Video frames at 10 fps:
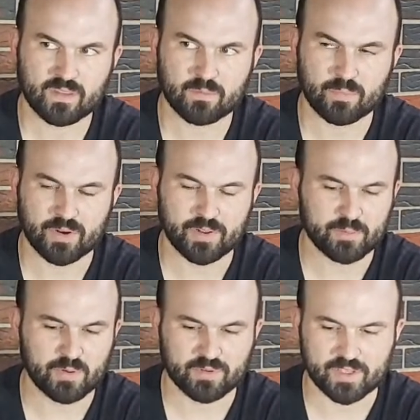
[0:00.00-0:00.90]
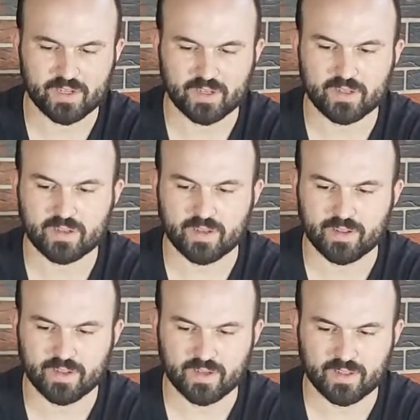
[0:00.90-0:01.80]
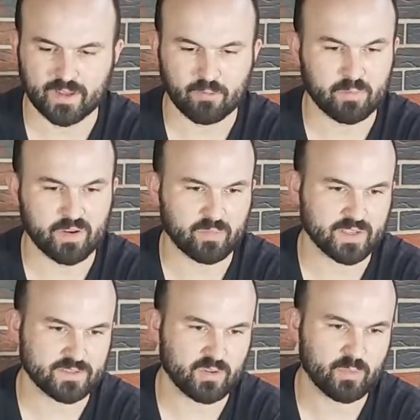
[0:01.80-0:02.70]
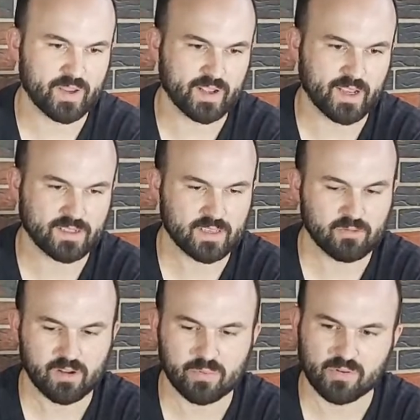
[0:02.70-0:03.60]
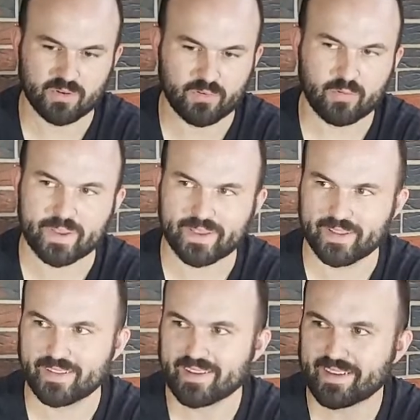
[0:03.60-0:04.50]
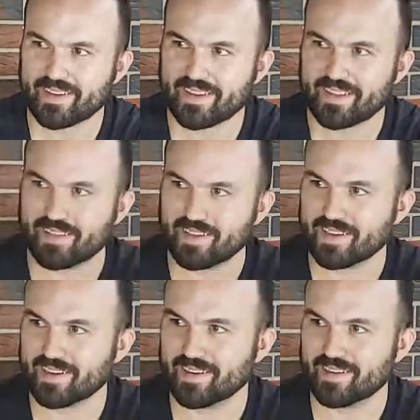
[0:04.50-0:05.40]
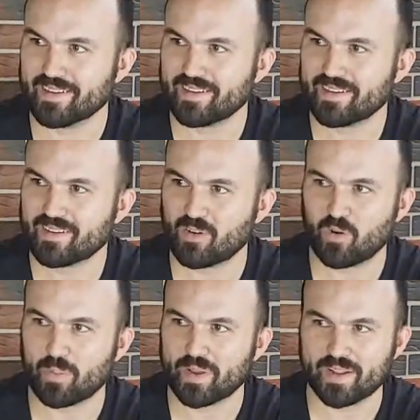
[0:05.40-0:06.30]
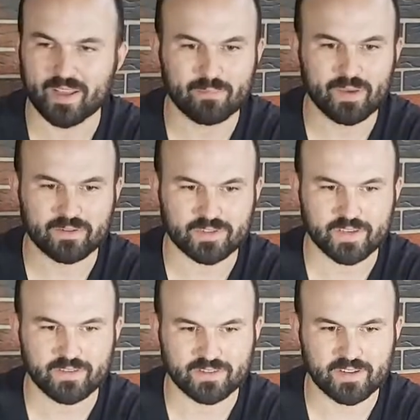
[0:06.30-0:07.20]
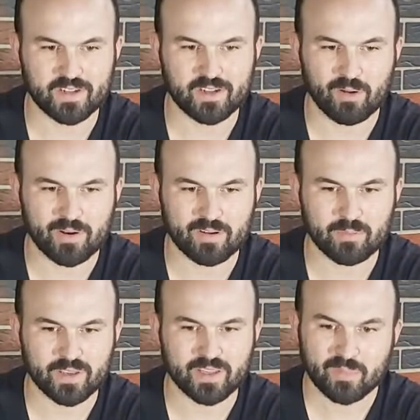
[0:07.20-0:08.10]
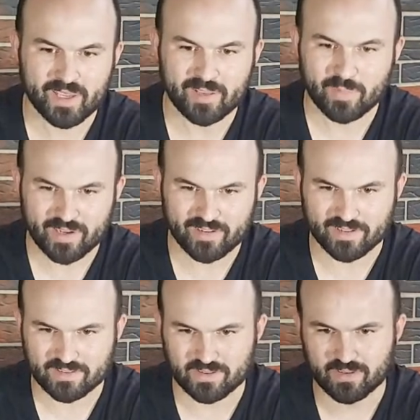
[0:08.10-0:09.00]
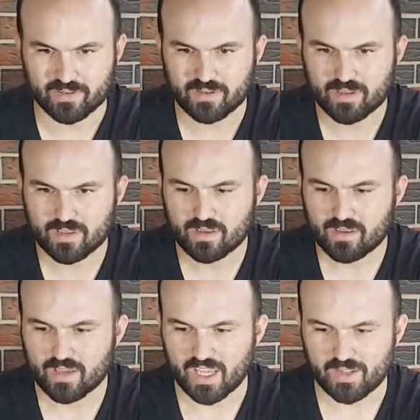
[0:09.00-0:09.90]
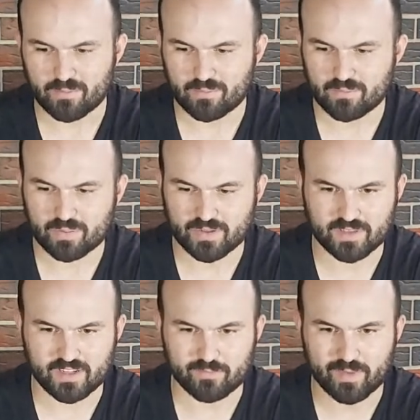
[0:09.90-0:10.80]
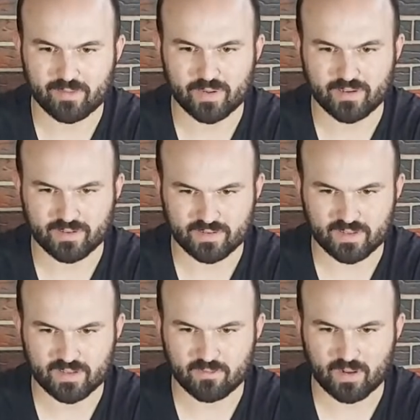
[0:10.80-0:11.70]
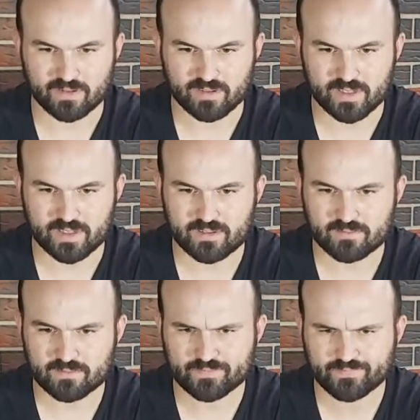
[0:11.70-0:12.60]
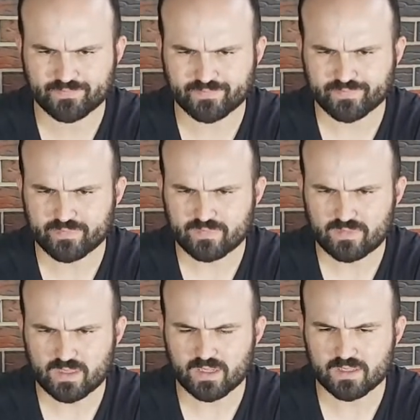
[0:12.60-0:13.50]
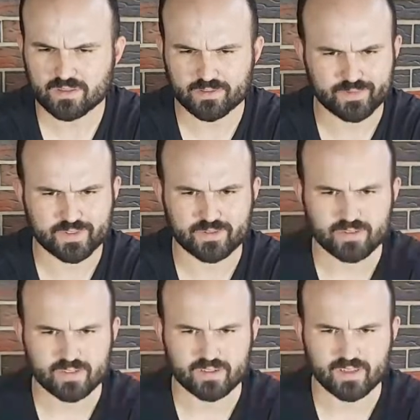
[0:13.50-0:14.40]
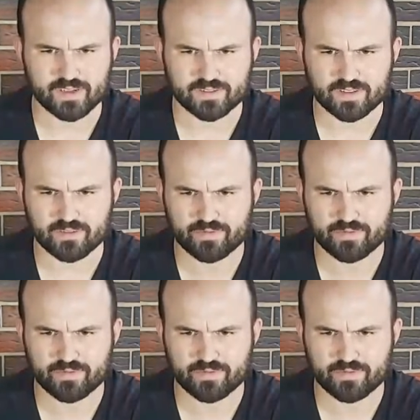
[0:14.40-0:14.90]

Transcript: put another bolt in it, and then they wanted me to replace the oil pan gasket. When I pulled the oil pan, the oil pan had metal shavings in it. It wound up being the main bearing, so I had to put a set of main bearings in it while I was there. So just a lot of stuff.